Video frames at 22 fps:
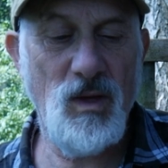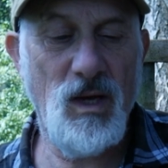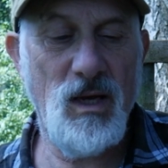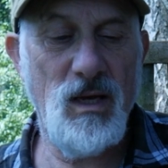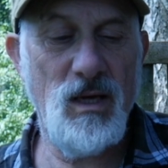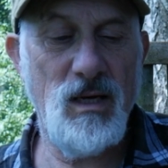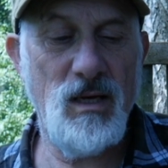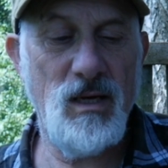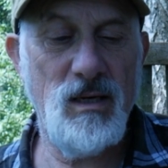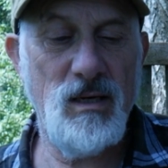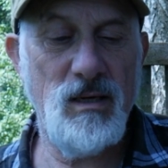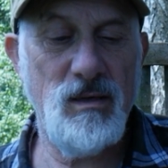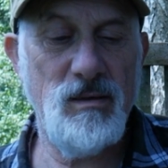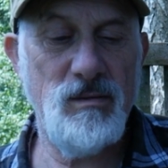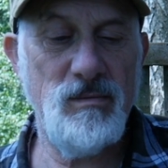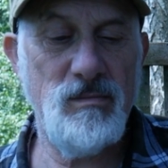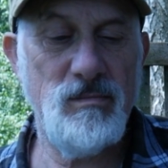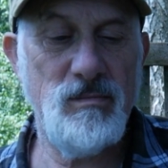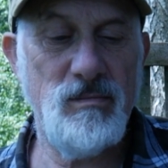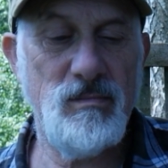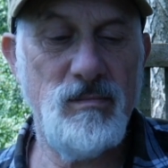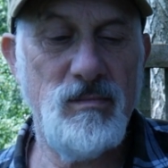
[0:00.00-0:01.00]

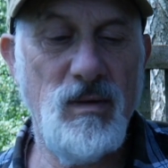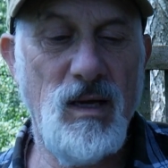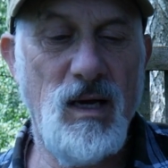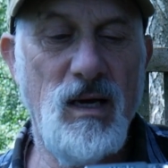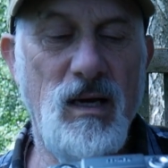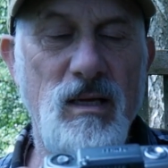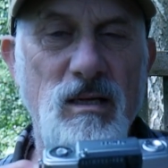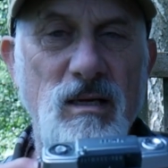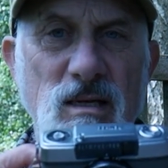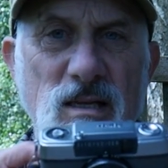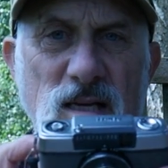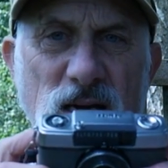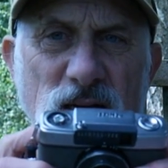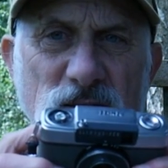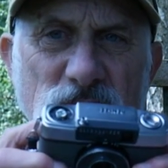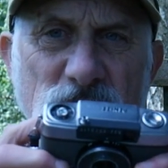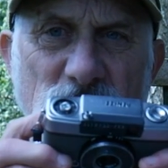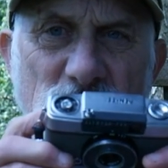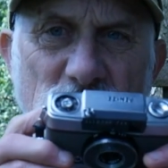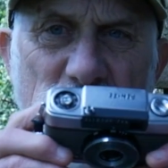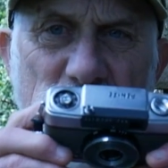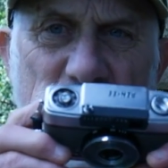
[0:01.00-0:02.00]
I don't know how
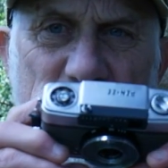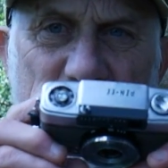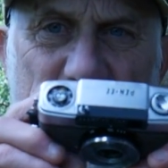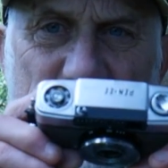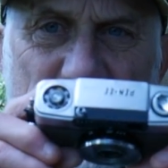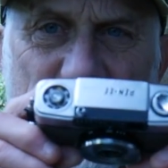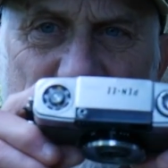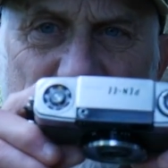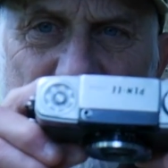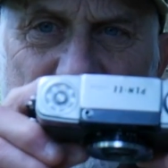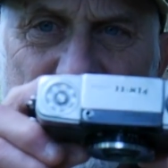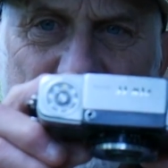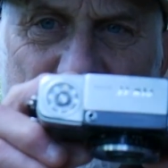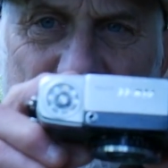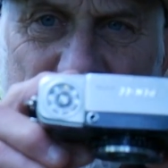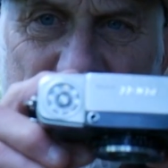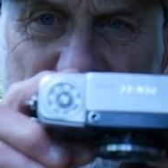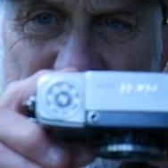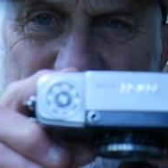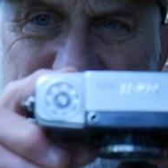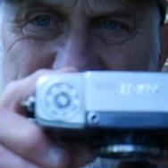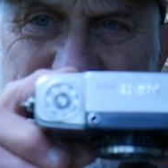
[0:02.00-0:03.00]
close
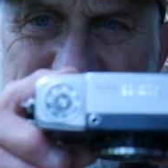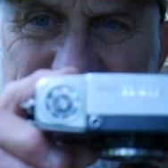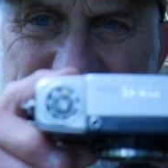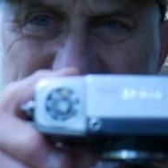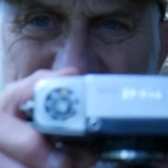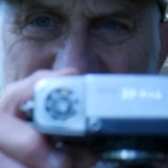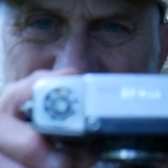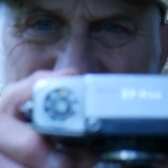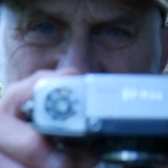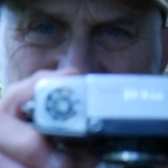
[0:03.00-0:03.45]
you can see the